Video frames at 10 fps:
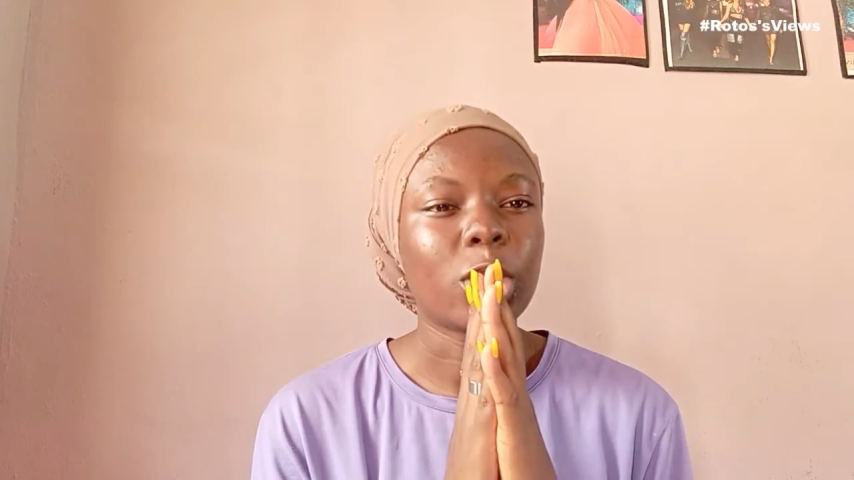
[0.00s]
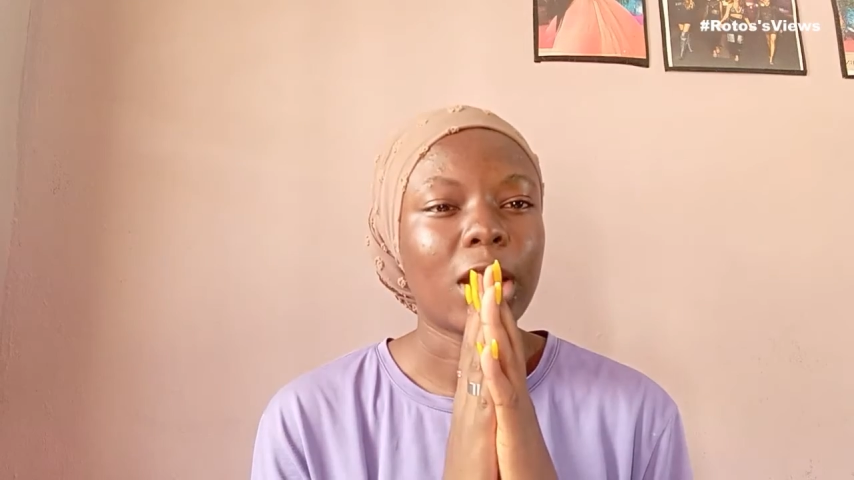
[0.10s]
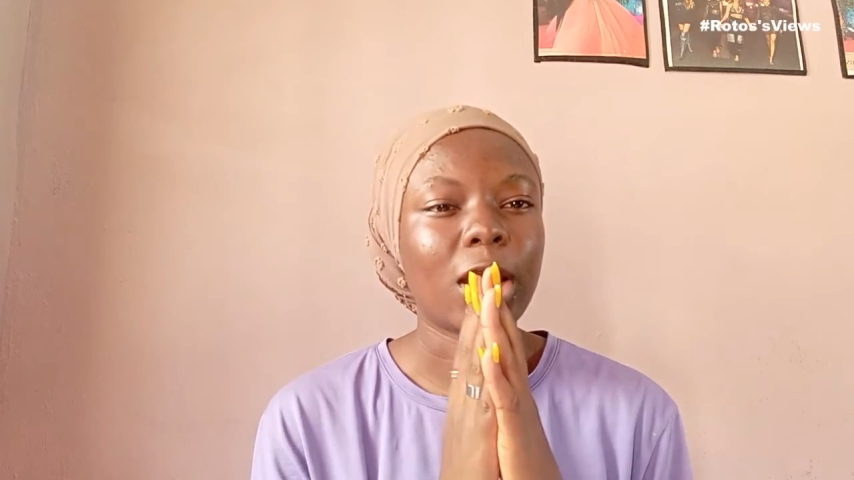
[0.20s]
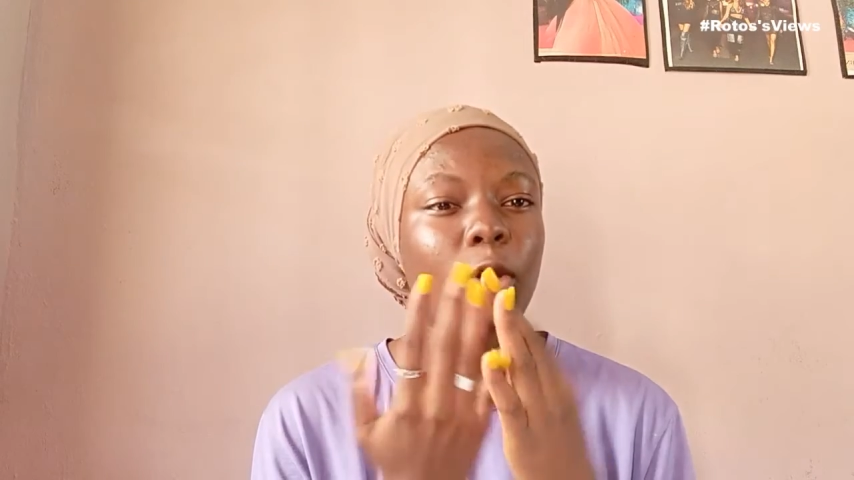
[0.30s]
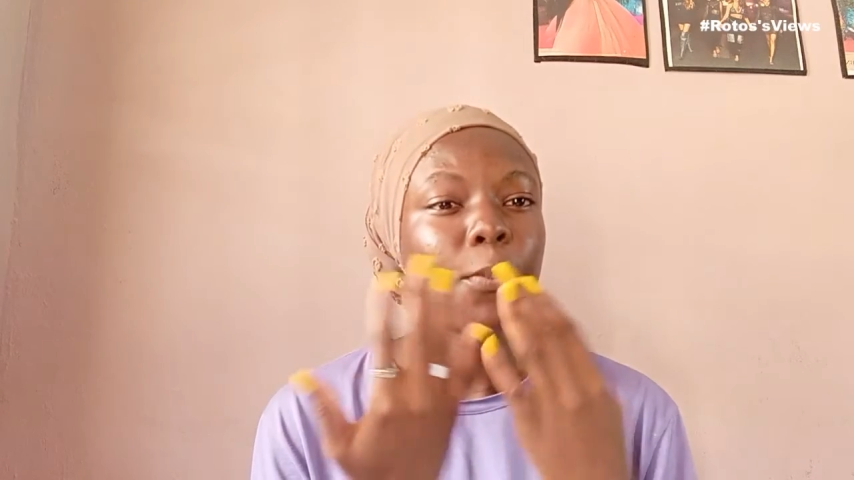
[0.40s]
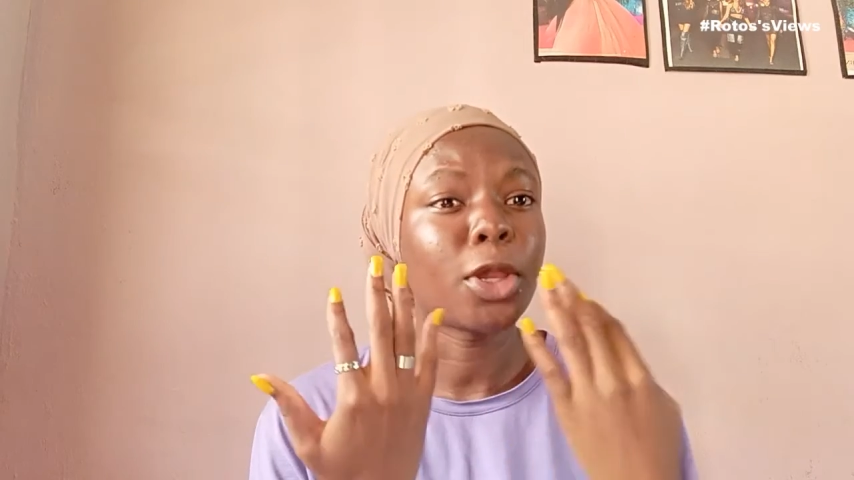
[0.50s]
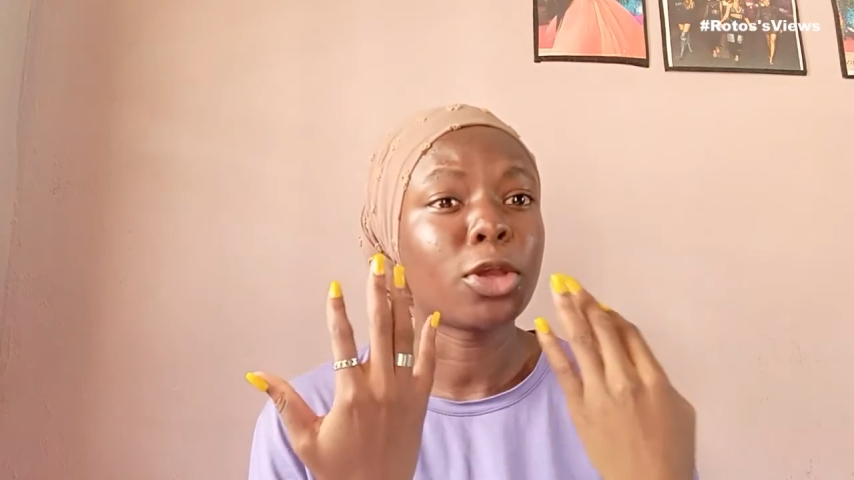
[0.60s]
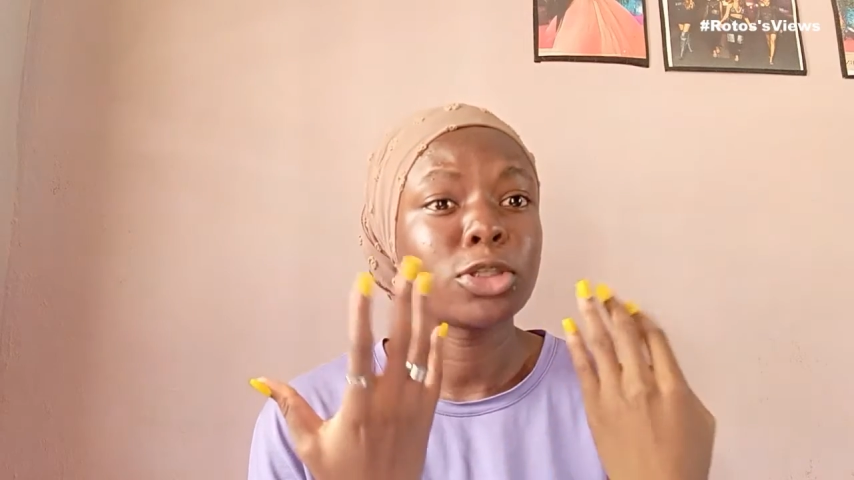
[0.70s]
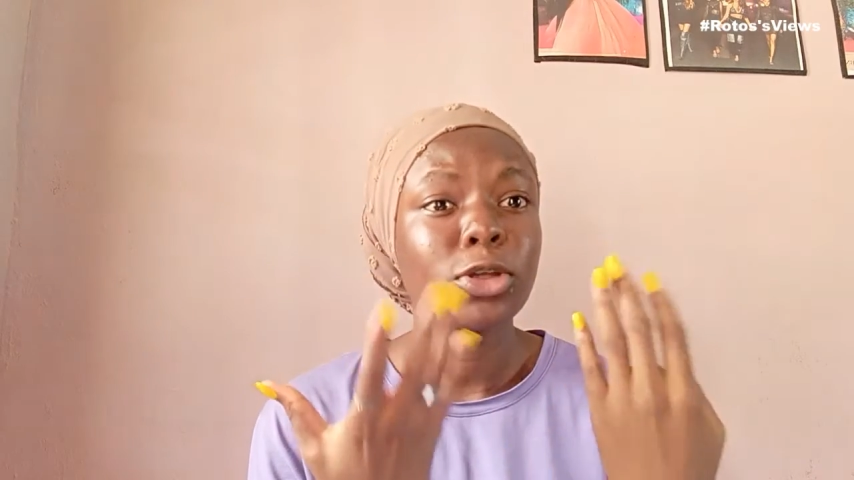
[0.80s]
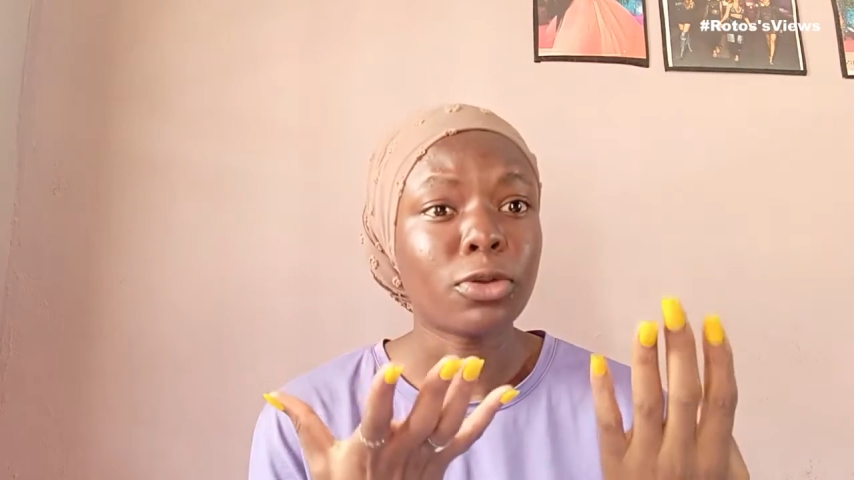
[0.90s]
never
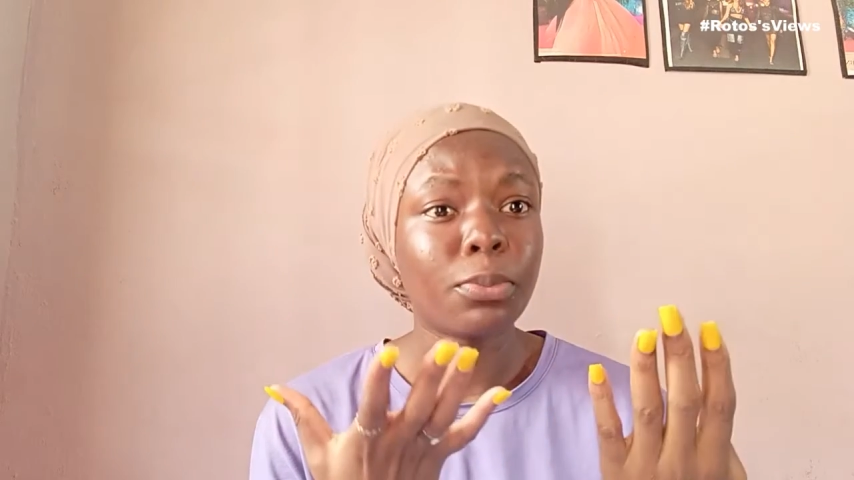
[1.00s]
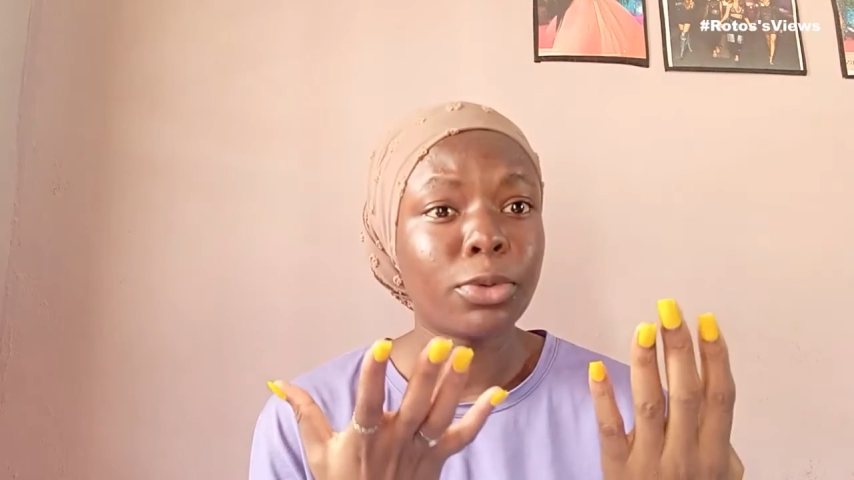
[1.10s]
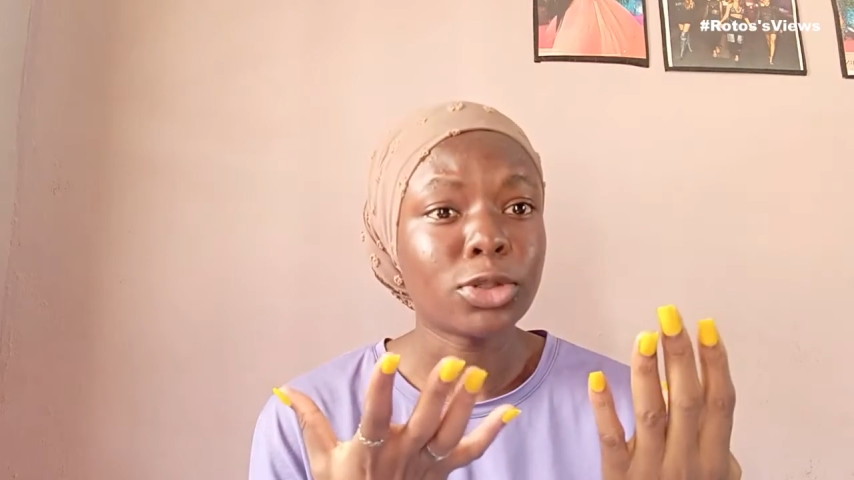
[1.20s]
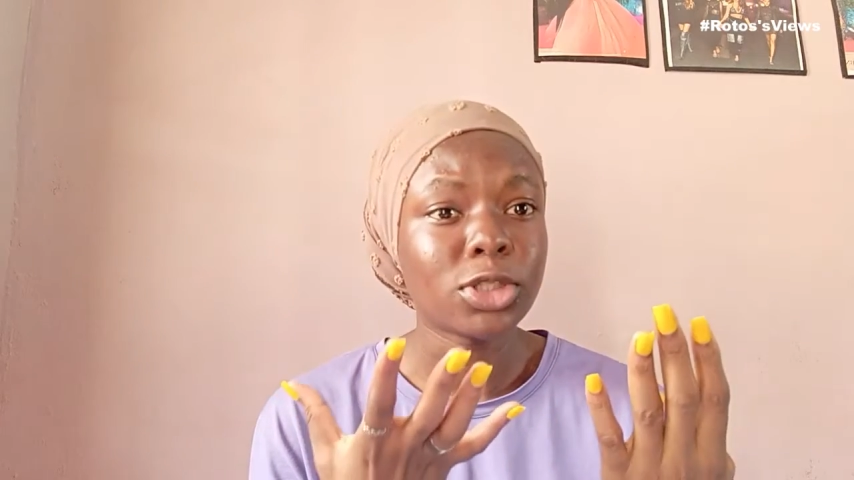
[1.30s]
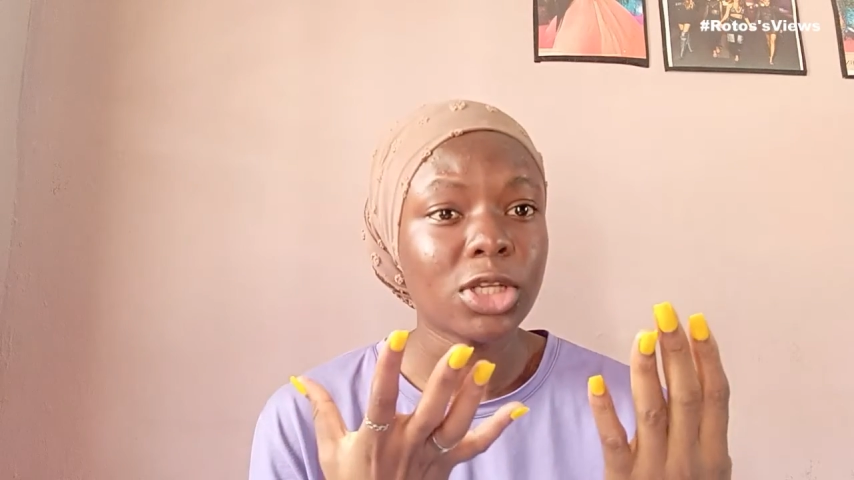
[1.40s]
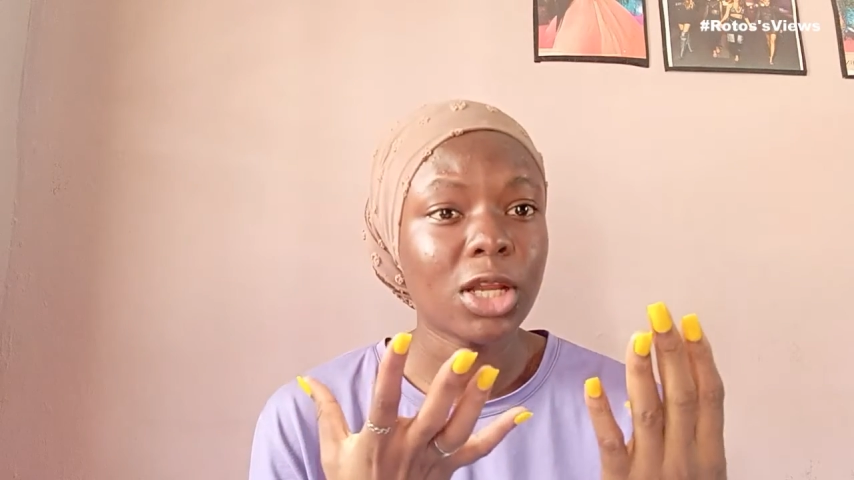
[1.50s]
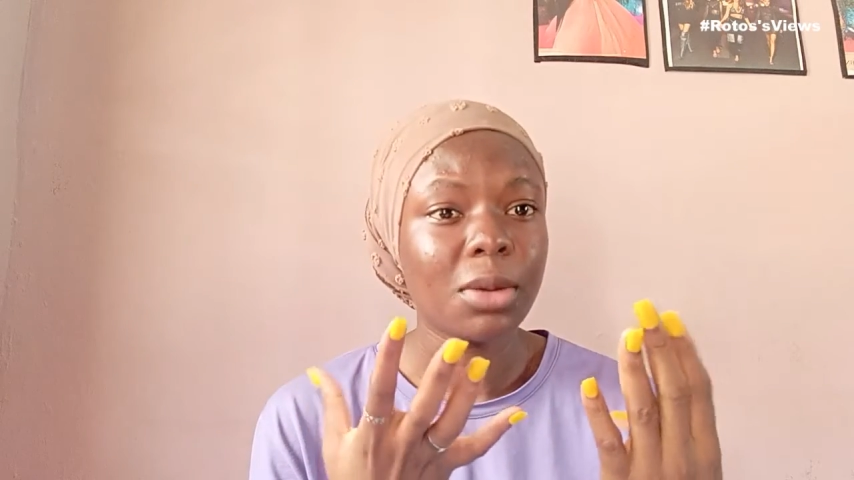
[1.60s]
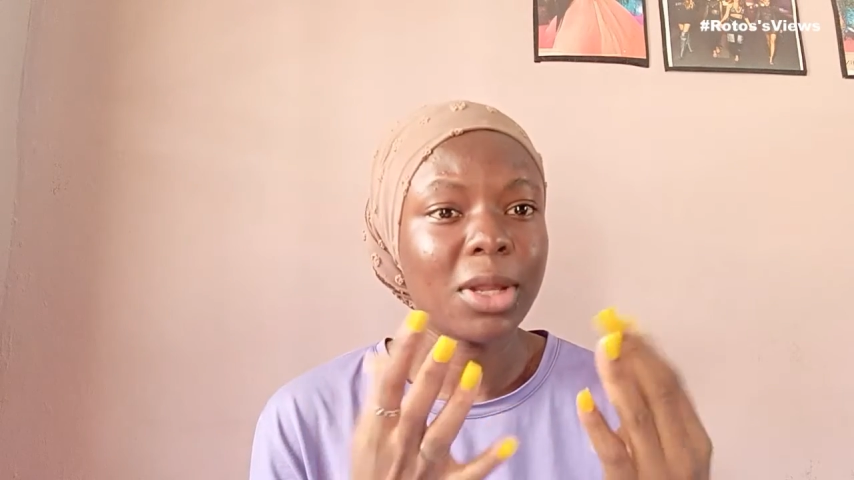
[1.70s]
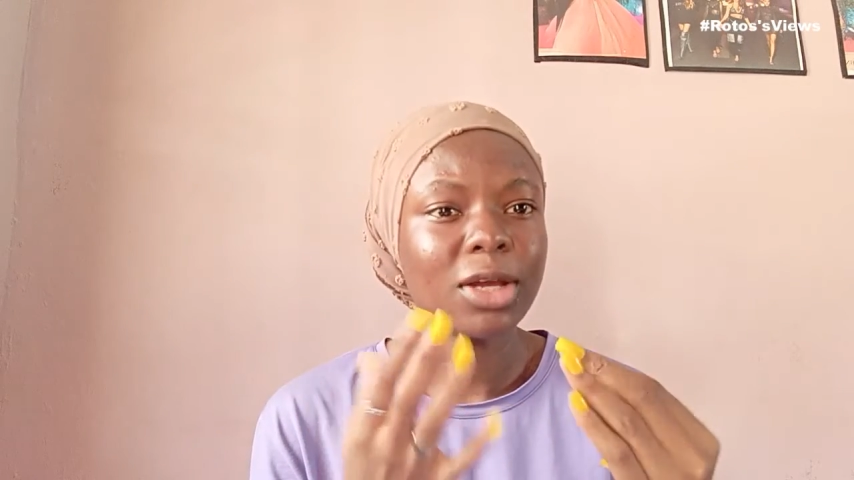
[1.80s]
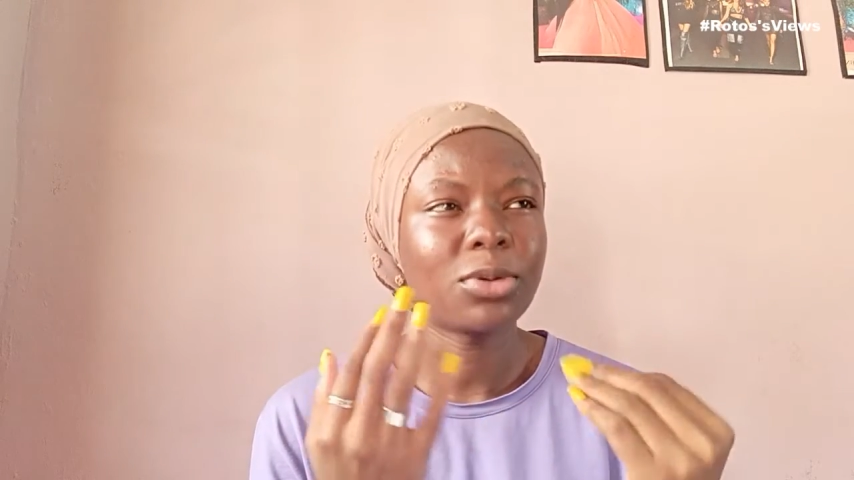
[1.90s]
compare yourself to the person, you're
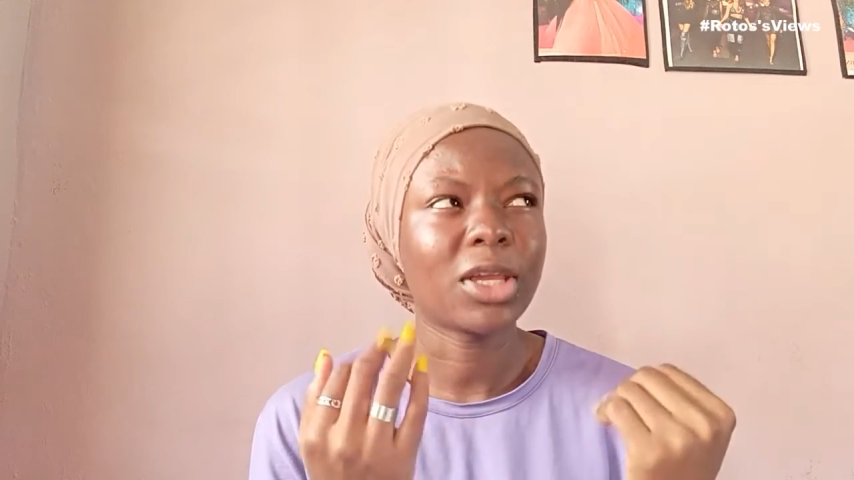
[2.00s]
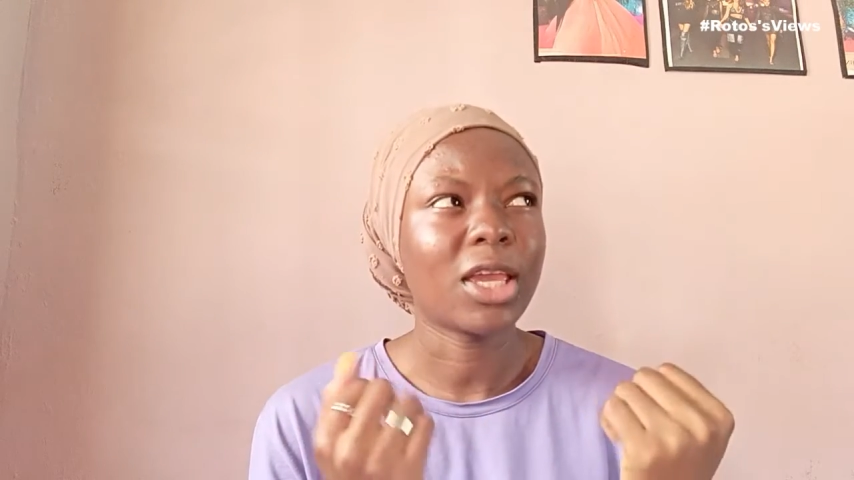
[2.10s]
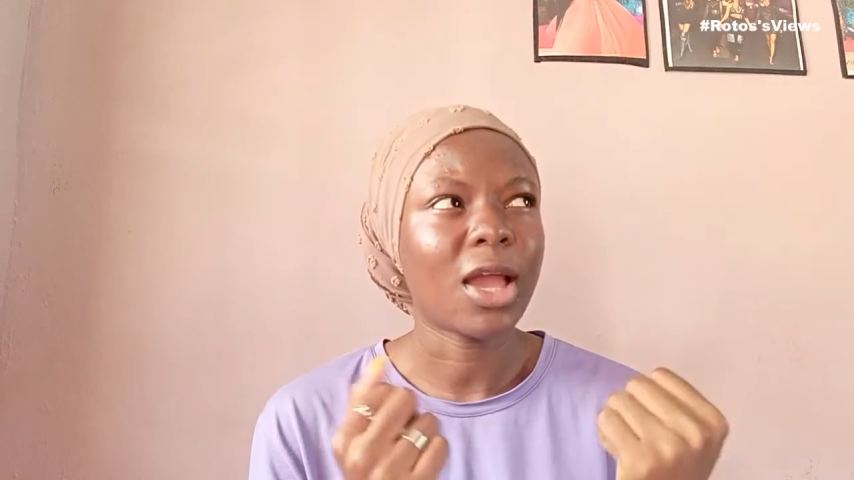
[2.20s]
like okay,